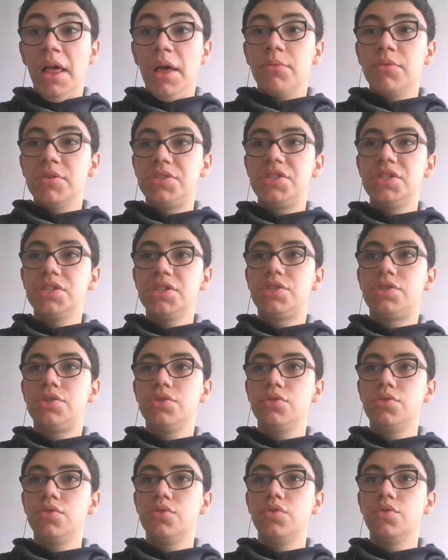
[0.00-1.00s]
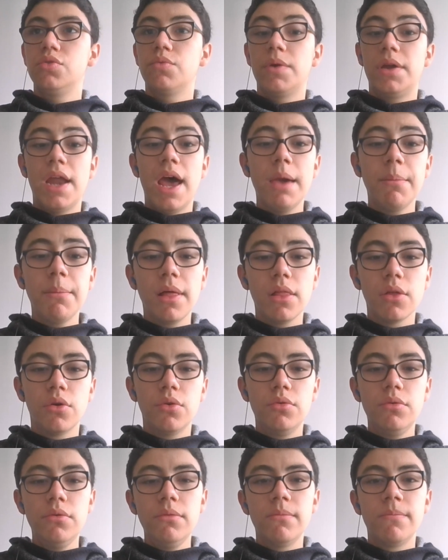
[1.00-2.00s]
which is to, when I'm
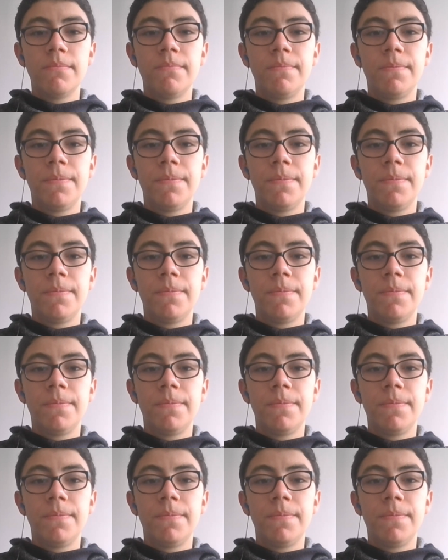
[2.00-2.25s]
alone,